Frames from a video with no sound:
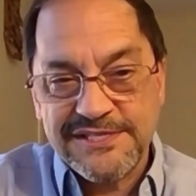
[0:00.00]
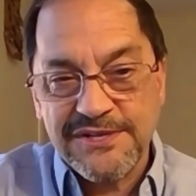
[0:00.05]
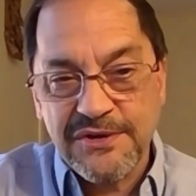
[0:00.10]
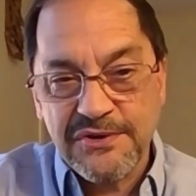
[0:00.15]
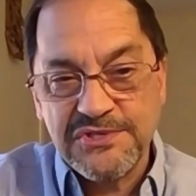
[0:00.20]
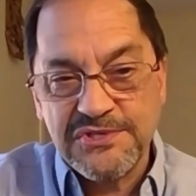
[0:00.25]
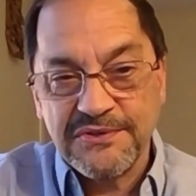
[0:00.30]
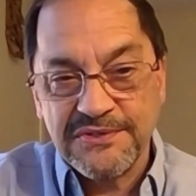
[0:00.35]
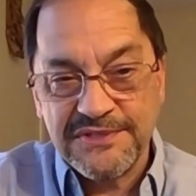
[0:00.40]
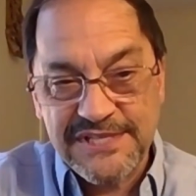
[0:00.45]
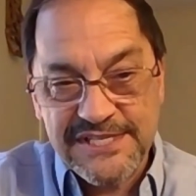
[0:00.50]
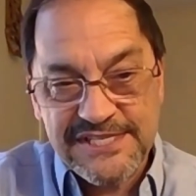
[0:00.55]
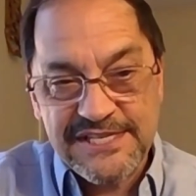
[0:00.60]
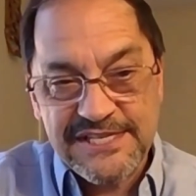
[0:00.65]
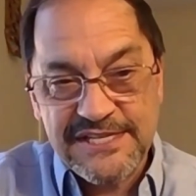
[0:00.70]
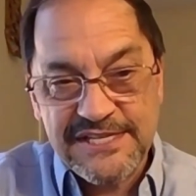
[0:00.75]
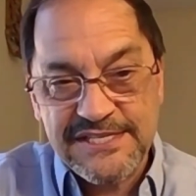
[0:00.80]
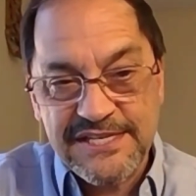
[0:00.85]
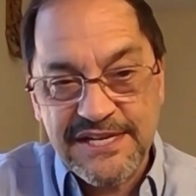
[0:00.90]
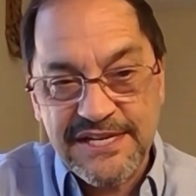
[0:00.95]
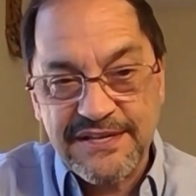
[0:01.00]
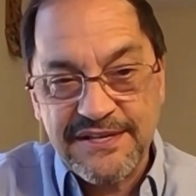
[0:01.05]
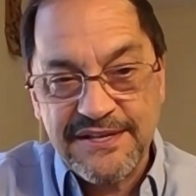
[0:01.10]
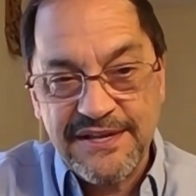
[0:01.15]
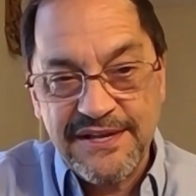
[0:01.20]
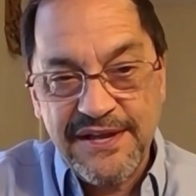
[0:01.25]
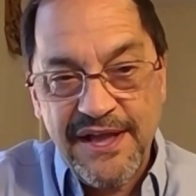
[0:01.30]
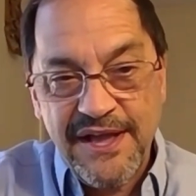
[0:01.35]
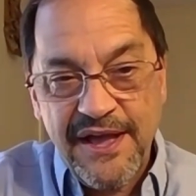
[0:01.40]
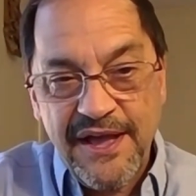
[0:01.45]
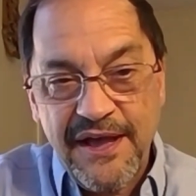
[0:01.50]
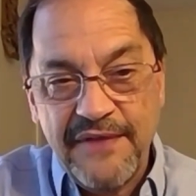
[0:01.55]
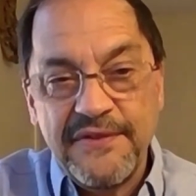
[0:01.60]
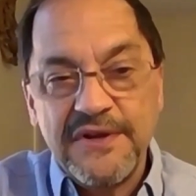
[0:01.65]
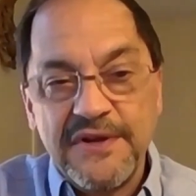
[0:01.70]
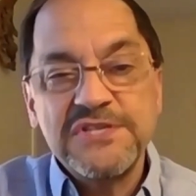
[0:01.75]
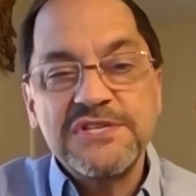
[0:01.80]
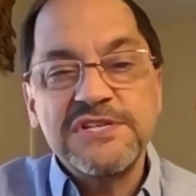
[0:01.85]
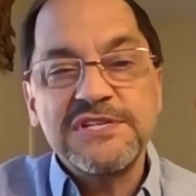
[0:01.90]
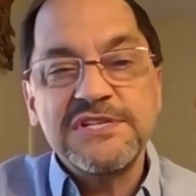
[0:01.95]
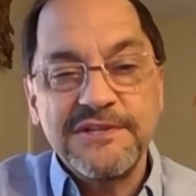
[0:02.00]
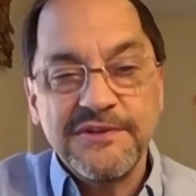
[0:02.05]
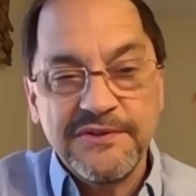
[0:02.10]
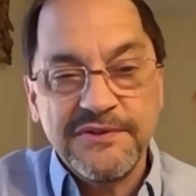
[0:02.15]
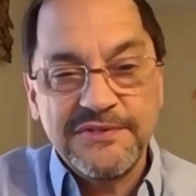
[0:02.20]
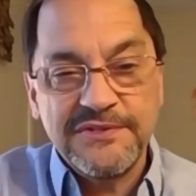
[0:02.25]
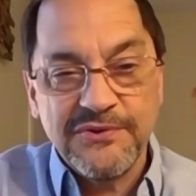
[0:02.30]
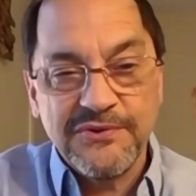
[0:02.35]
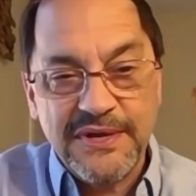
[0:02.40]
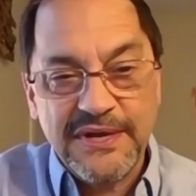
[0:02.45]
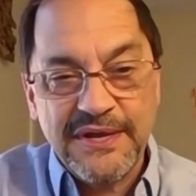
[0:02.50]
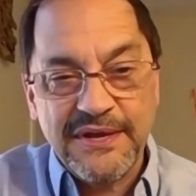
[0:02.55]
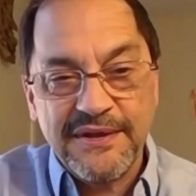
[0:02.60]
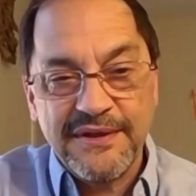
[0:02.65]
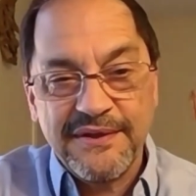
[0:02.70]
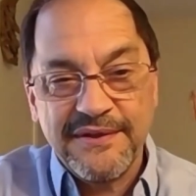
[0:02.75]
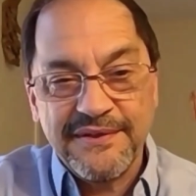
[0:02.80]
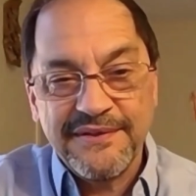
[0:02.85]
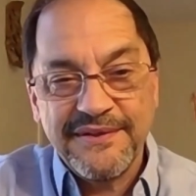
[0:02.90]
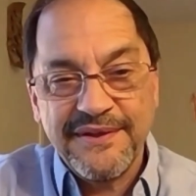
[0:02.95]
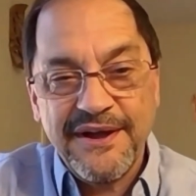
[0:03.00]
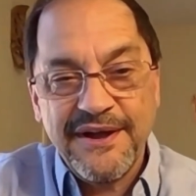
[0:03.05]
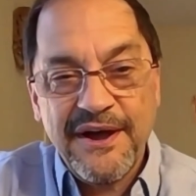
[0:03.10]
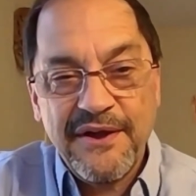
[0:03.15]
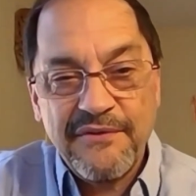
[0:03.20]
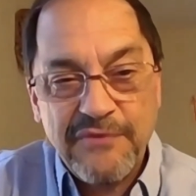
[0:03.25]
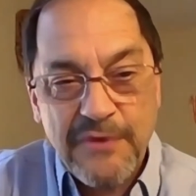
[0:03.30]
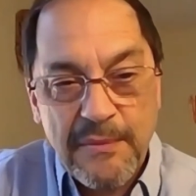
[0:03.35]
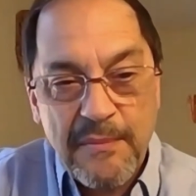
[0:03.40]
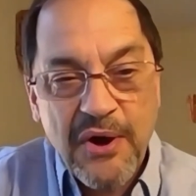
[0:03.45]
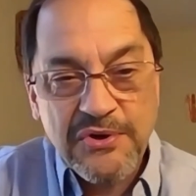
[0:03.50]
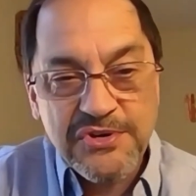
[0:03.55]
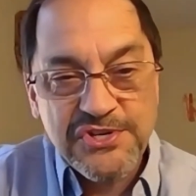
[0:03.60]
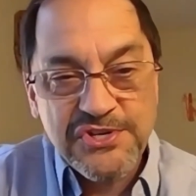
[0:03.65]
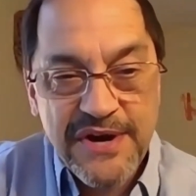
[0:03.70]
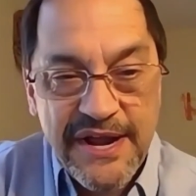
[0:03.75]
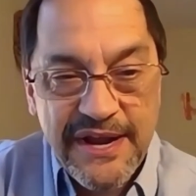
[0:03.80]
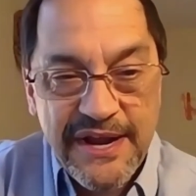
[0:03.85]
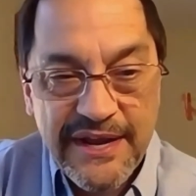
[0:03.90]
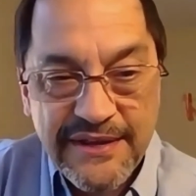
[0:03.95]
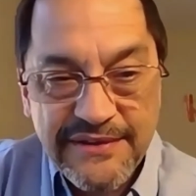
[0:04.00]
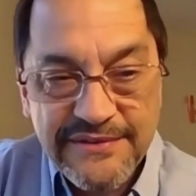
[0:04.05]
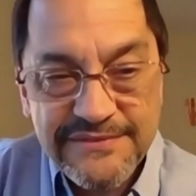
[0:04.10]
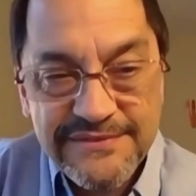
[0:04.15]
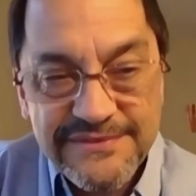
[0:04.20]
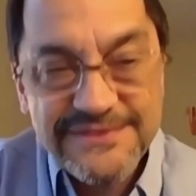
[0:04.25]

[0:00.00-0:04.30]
social distancing and they're still doing remote training.